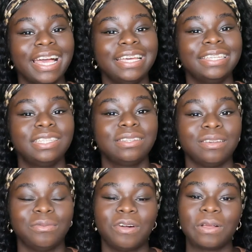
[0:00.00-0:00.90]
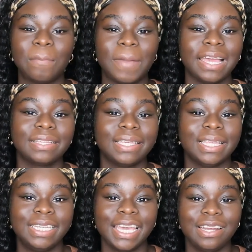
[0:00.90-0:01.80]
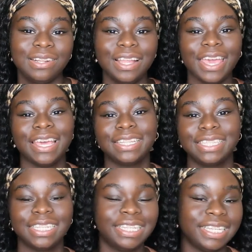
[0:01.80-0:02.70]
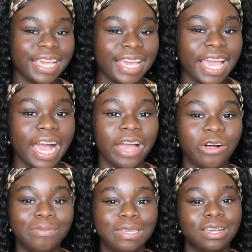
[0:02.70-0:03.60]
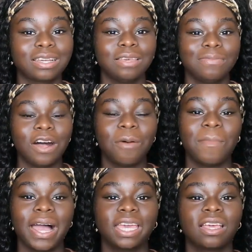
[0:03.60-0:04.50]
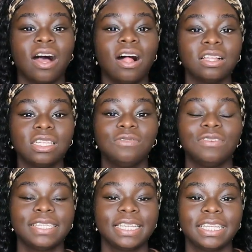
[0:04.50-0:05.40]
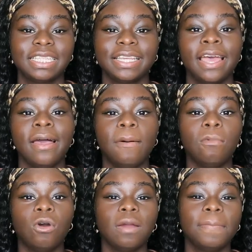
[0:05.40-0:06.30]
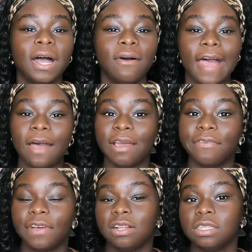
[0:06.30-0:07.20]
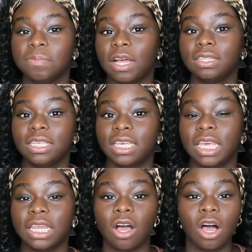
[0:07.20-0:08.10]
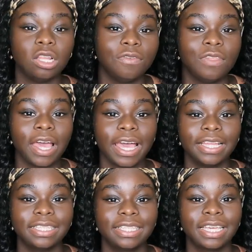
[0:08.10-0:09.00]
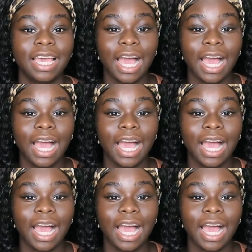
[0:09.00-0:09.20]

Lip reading: guys, welcome back to the channel, and today I'll be talking about my college visits, more about how I felt about it and all of that.